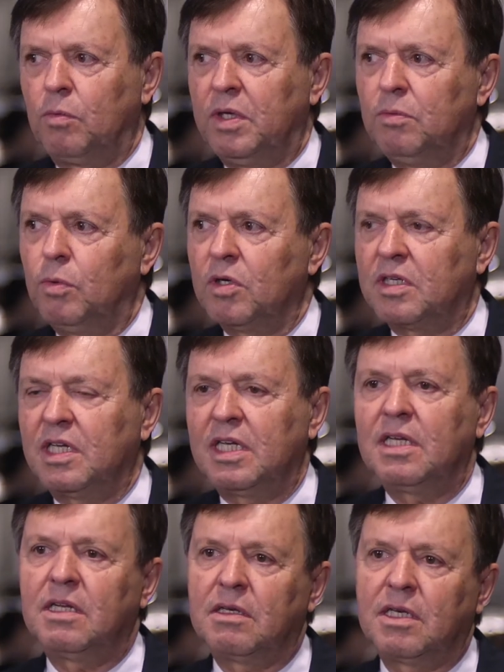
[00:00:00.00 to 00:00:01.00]
we're
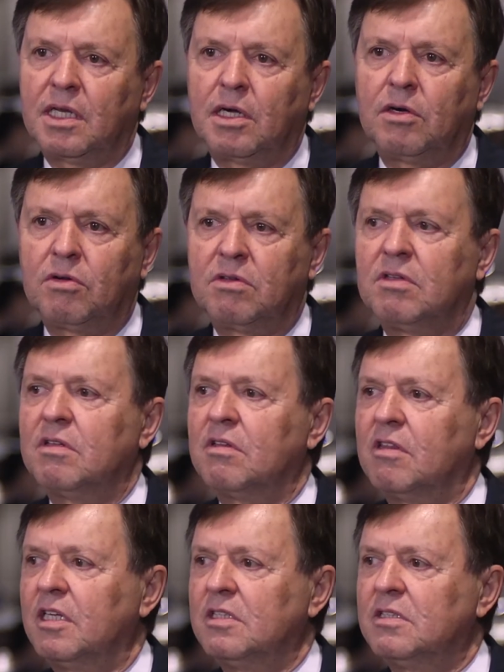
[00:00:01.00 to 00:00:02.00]
working now
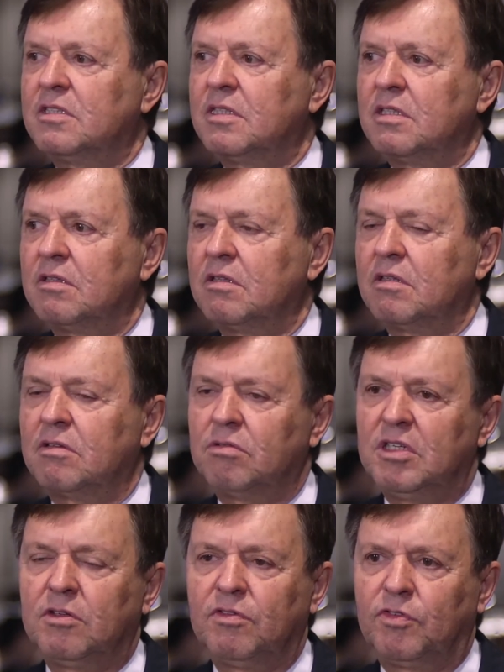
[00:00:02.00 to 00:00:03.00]
since
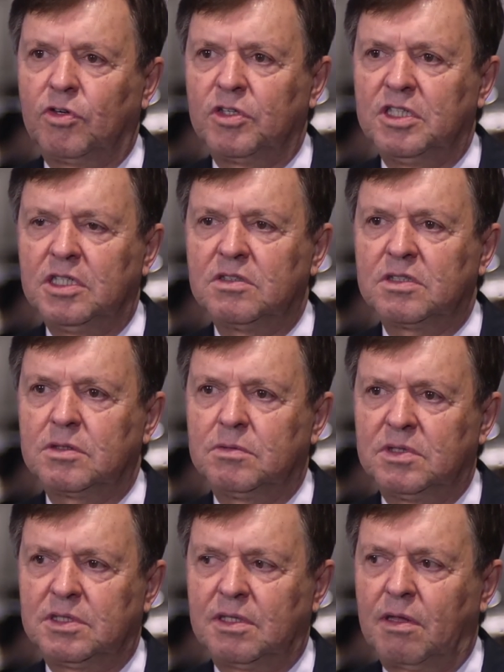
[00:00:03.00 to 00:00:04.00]
three to four years
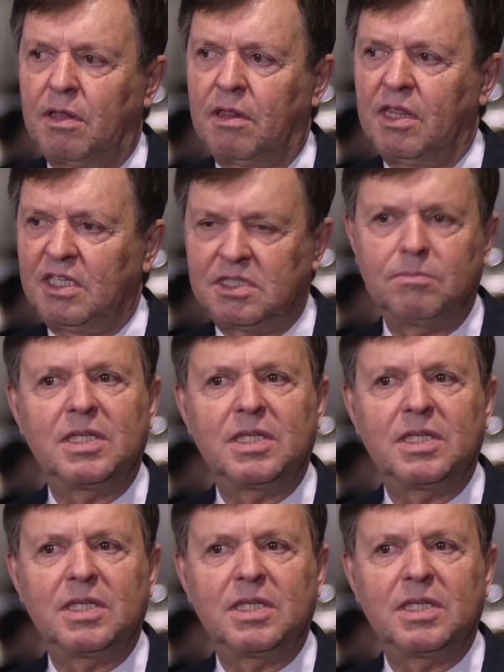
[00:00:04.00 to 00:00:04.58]
with these